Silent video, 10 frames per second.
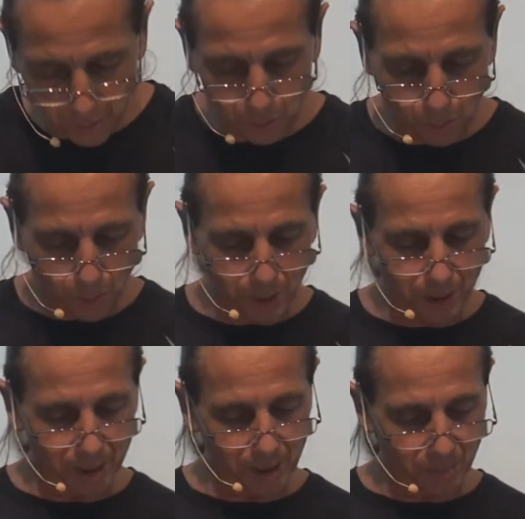the
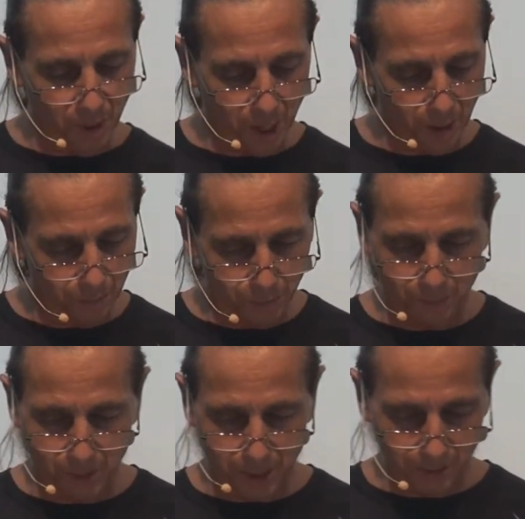Lord and depart
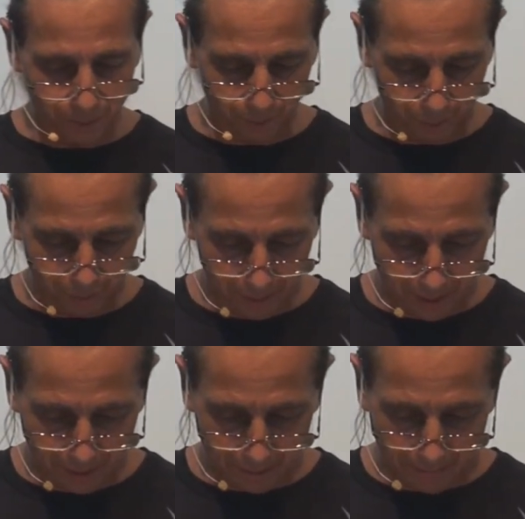from evil.
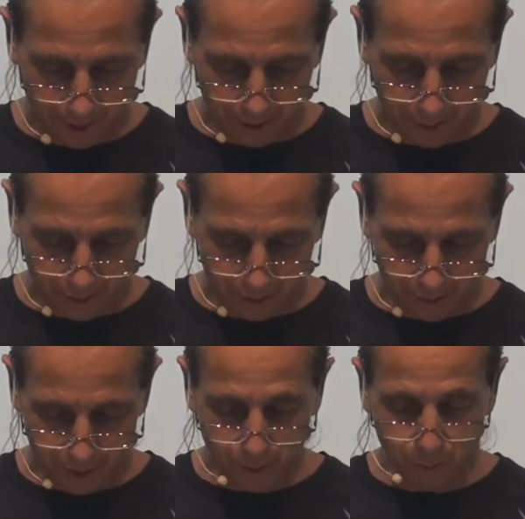
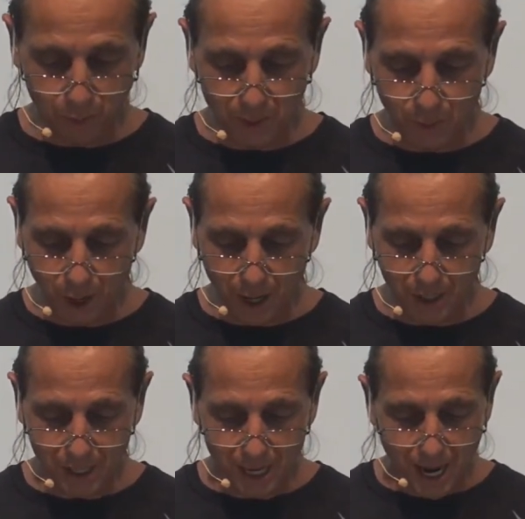It will be
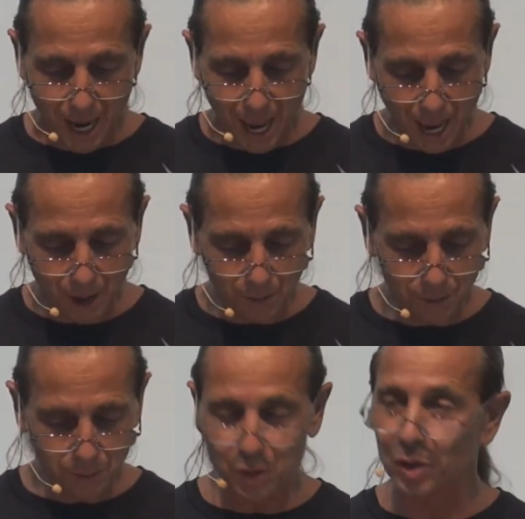what?
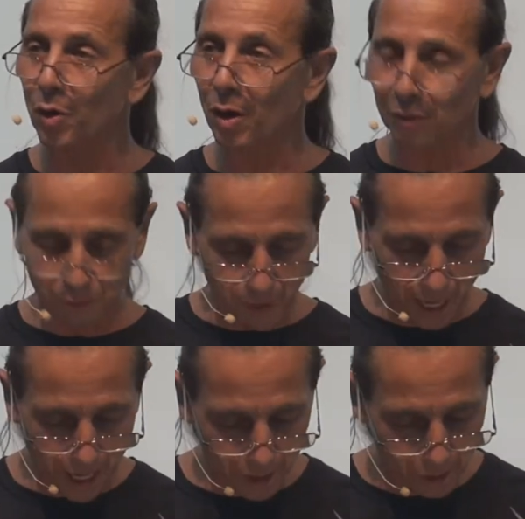Health to your
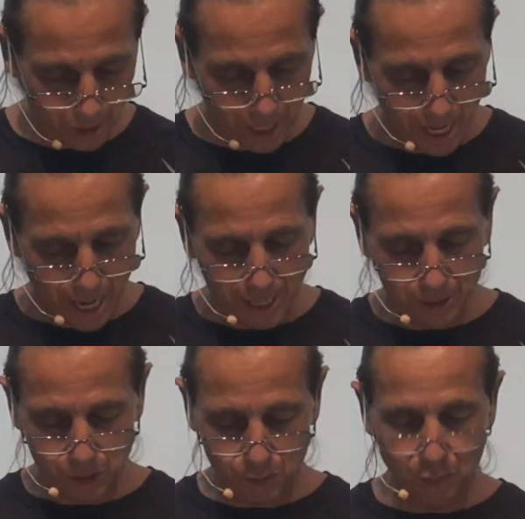flesh
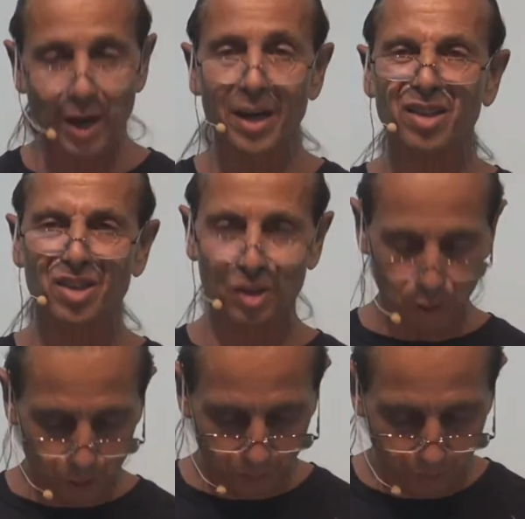and strength
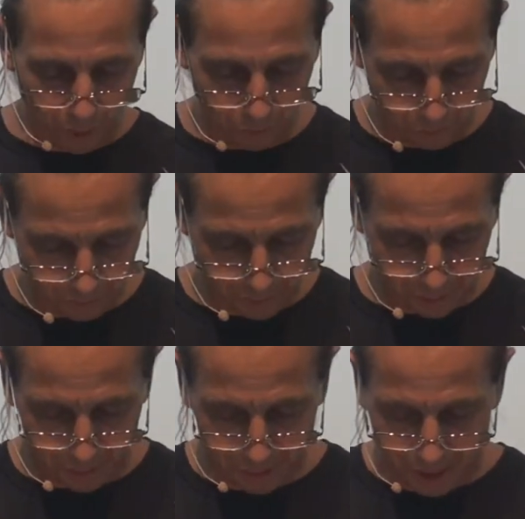to your bones.
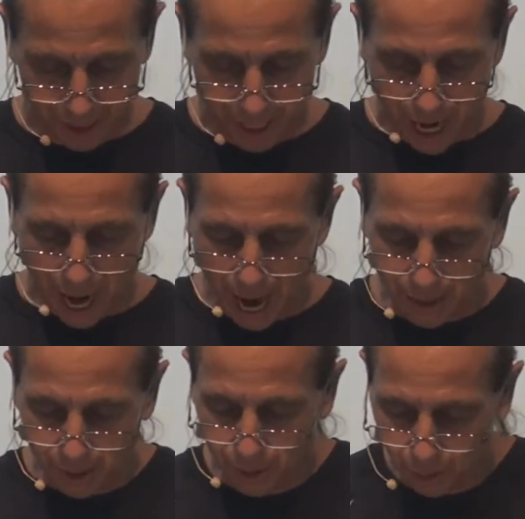
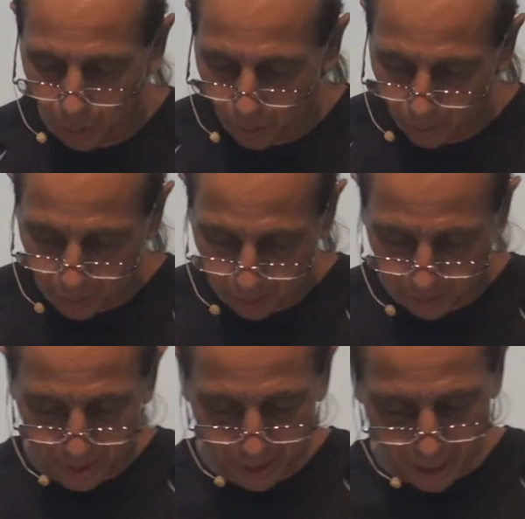Honor the Lord with your
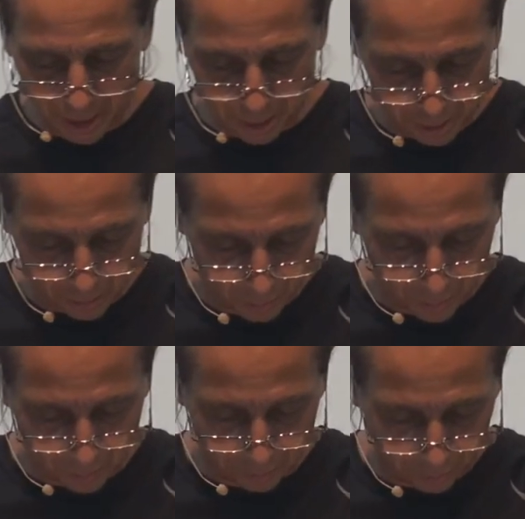possessions and
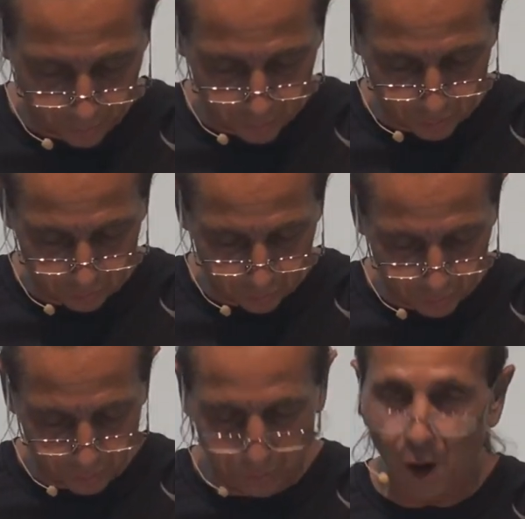with the first
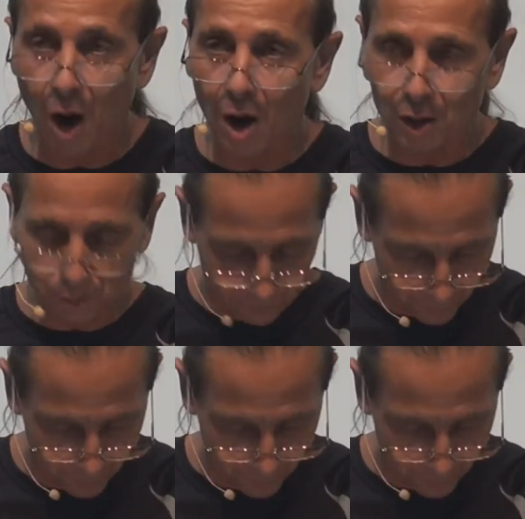fruits of all of